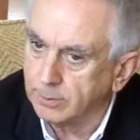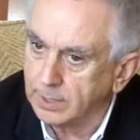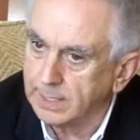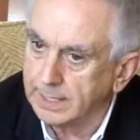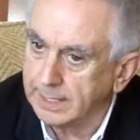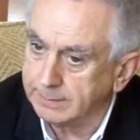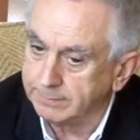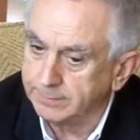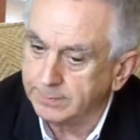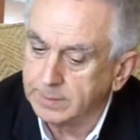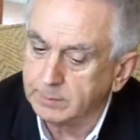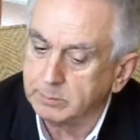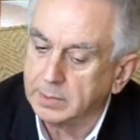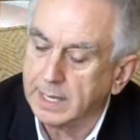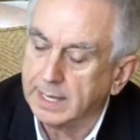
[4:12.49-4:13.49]
for life,
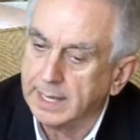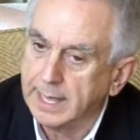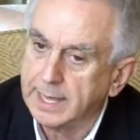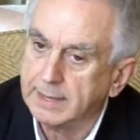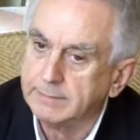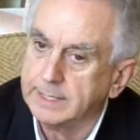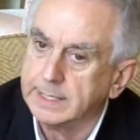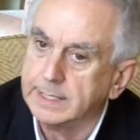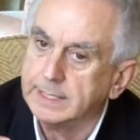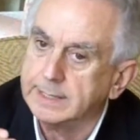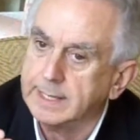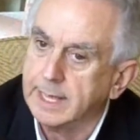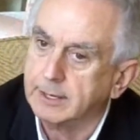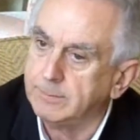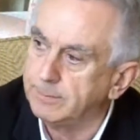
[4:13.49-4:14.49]
by having
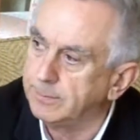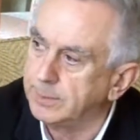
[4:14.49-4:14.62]
that